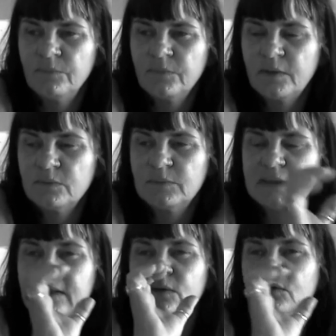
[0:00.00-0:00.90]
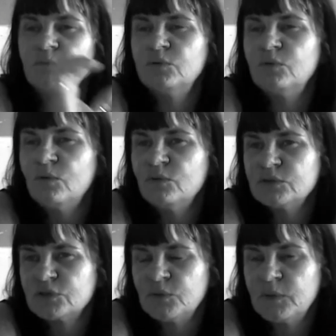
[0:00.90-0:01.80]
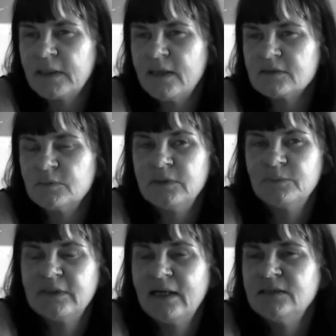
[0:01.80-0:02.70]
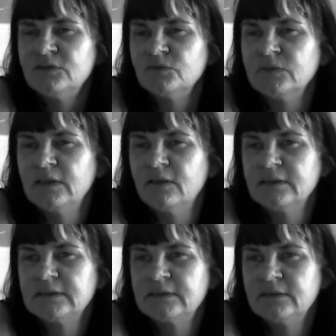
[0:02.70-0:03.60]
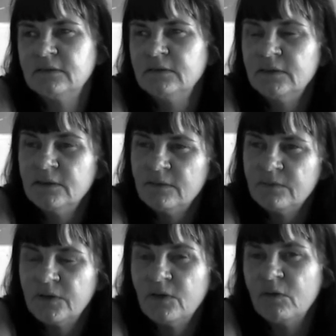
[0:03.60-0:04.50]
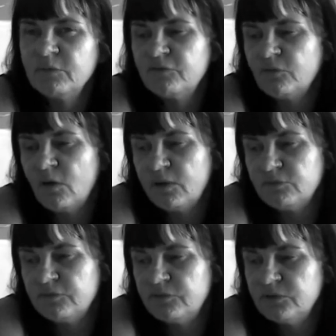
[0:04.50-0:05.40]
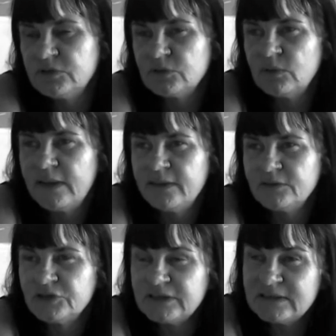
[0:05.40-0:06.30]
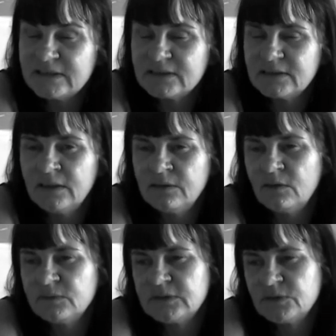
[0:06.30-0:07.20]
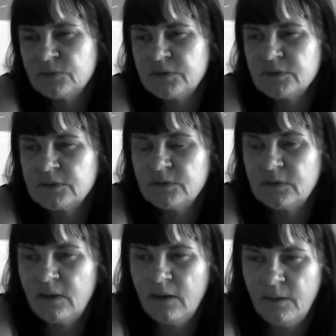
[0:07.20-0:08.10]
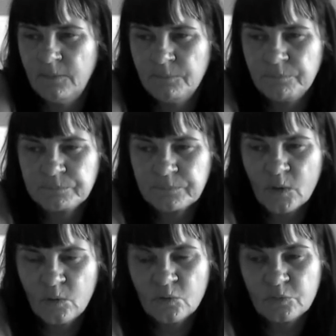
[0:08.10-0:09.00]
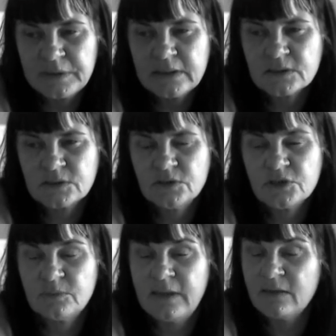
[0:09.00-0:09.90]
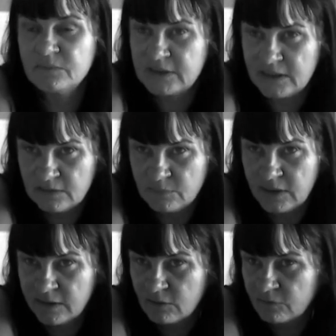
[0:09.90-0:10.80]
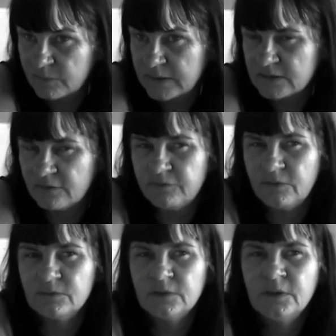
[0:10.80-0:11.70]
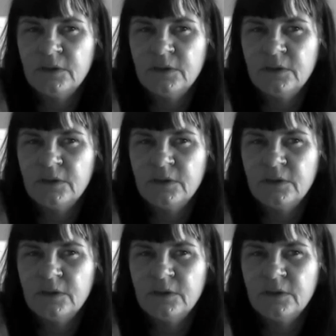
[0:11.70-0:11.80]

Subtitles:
they would be getting on the bullhorns calling out to me, but they didn't realise that the night before I'd refused all analgesics, and I was talking to the orthopaedic surgeon about them taking my leg off because I felt